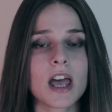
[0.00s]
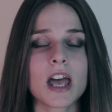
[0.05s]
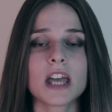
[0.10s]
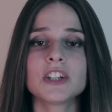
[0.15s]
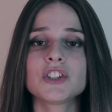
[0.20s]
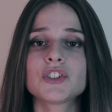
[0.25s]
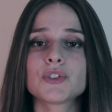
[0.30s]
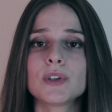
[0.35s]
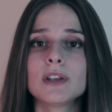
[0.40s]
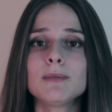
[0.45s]

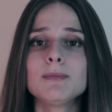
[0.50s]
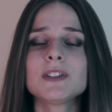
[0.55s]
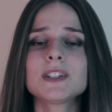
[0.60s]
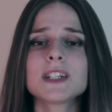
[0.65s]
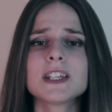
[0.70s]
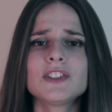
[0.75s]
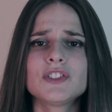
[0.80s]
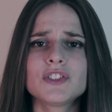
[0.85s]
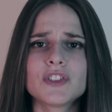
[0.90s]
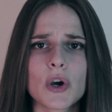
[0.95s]
and to
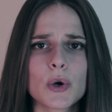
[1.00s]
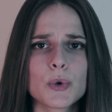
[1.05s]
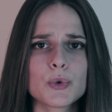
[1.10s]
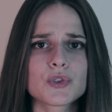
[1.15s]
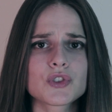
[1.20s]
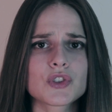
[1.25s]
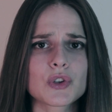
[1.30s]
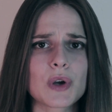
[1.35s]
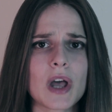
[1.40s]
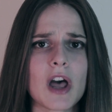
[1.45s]
imitate
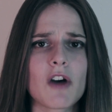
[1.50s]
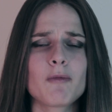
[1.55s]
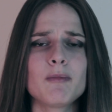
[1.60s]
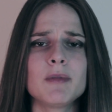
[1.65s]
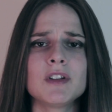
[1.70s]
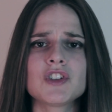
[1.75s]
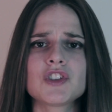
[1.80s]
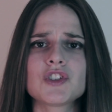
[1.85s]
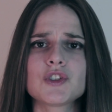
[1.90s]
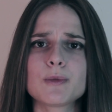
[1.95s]
those who have
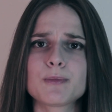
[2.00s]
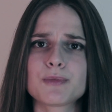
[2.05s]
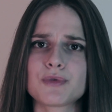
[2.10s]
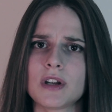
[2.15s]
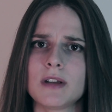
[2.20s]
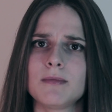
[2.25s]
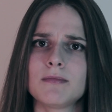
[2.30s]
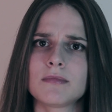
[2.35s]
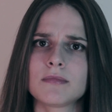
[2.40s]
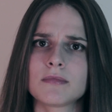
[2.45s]
been
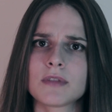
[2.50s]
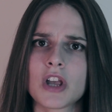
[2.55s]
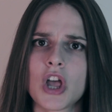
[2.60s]
supreme,